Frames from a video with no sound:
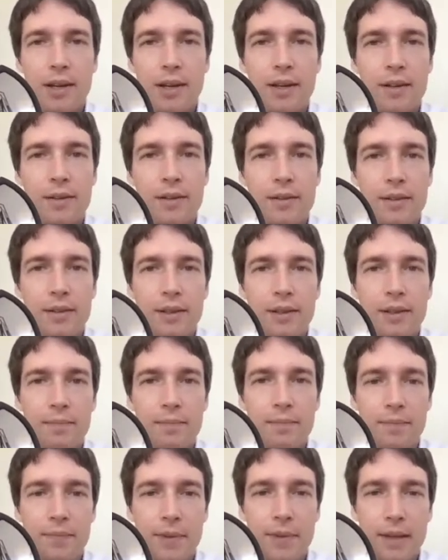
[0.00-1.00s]
and
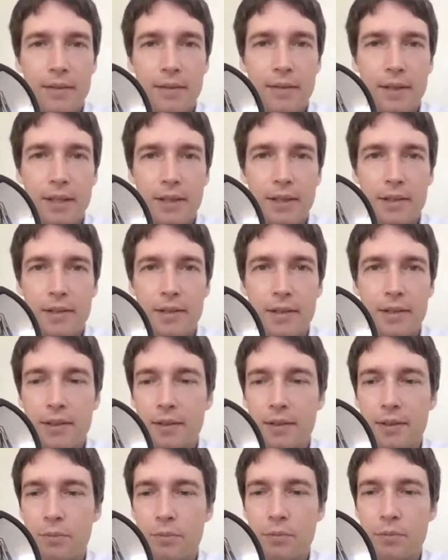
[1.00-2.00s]
um, things
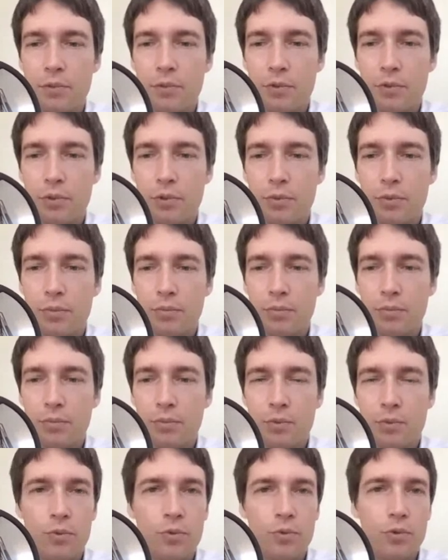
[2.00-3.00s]
uh, should,
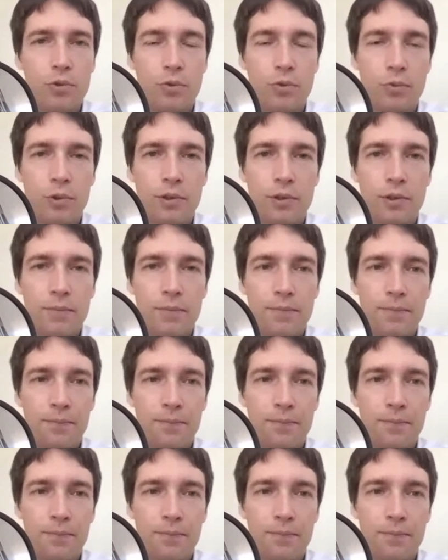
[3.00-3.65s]
should work.